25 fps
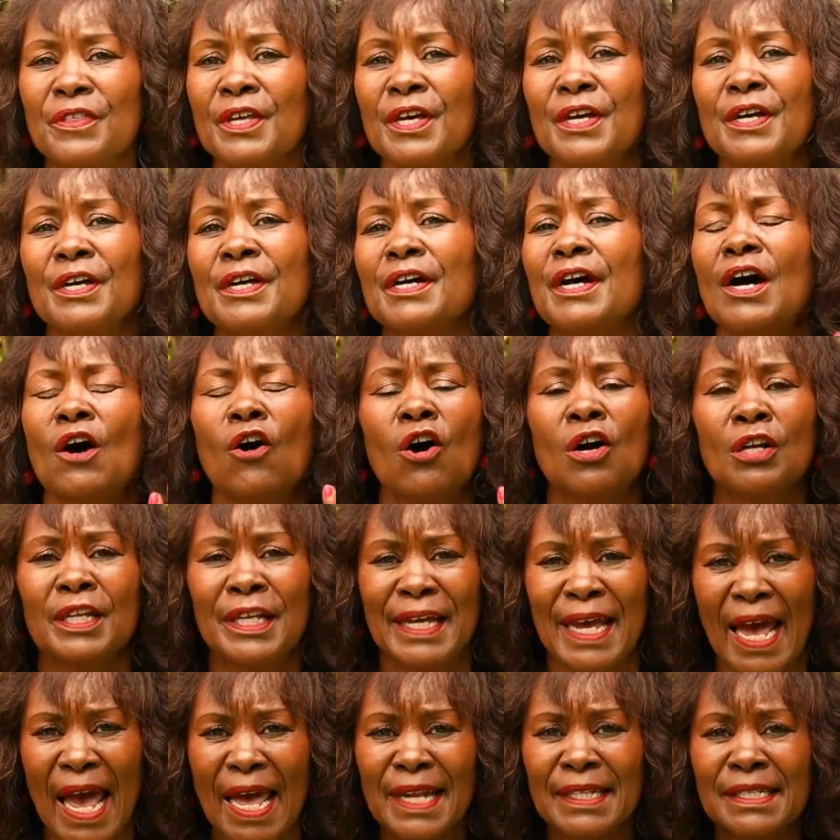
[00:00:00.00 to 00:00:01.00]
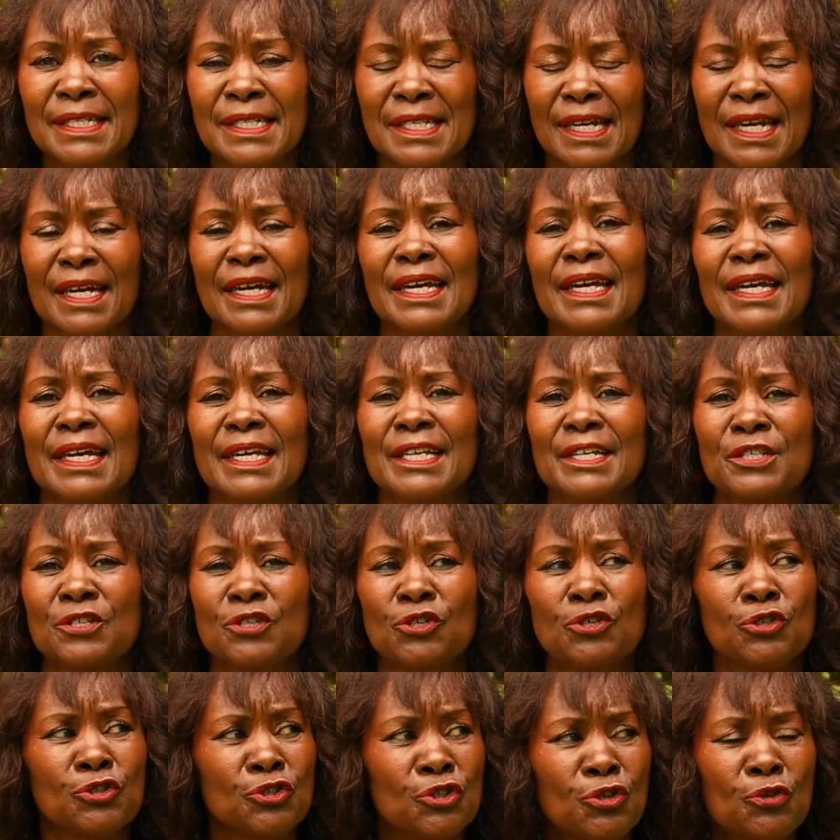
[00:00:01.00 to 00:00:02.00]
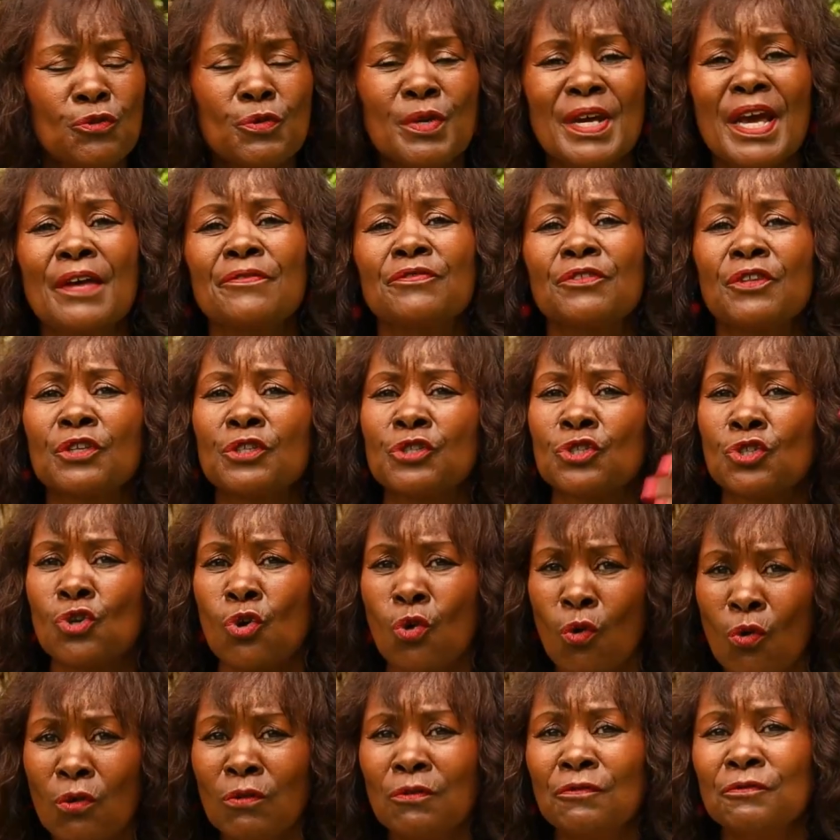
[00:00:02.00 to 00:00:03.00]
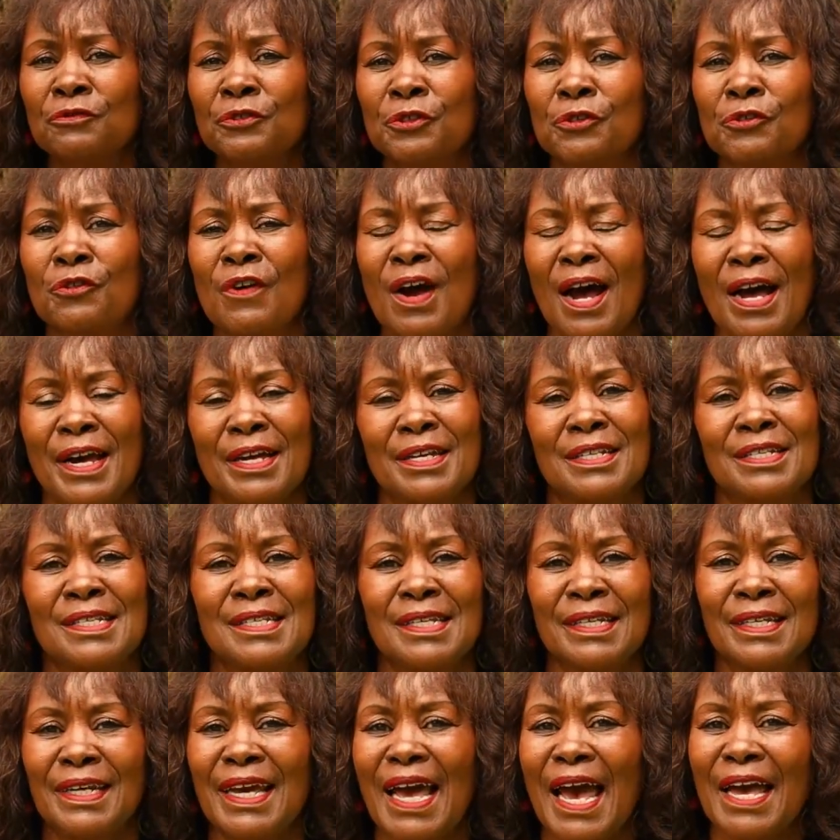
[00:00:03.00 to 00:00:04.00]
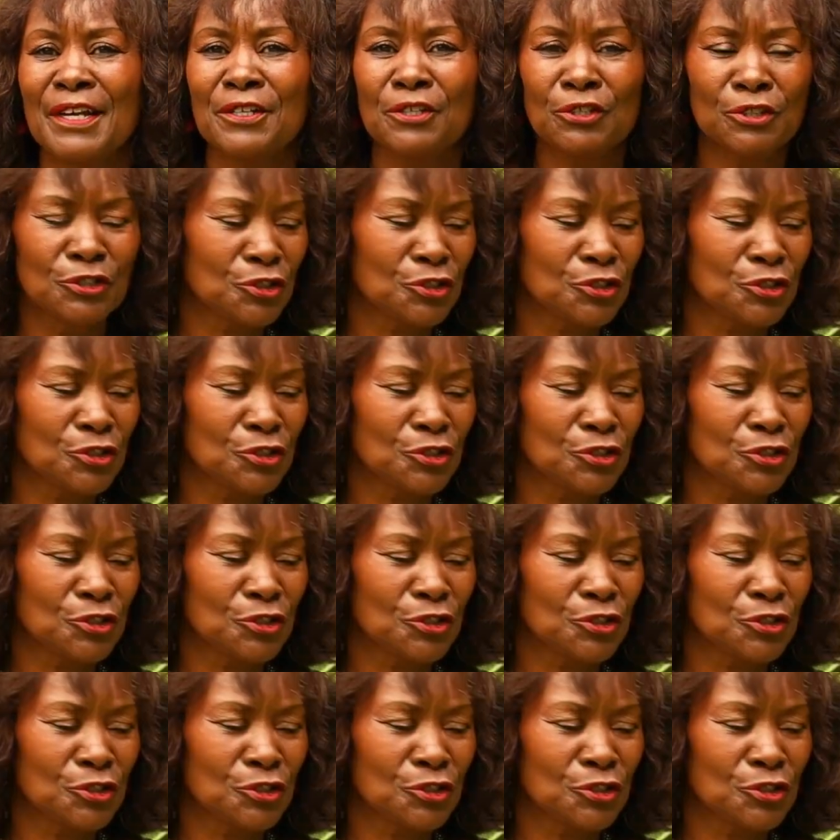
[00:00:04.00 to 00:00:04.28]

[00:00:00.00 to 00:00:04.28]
the oleander is you do get the tall variety and you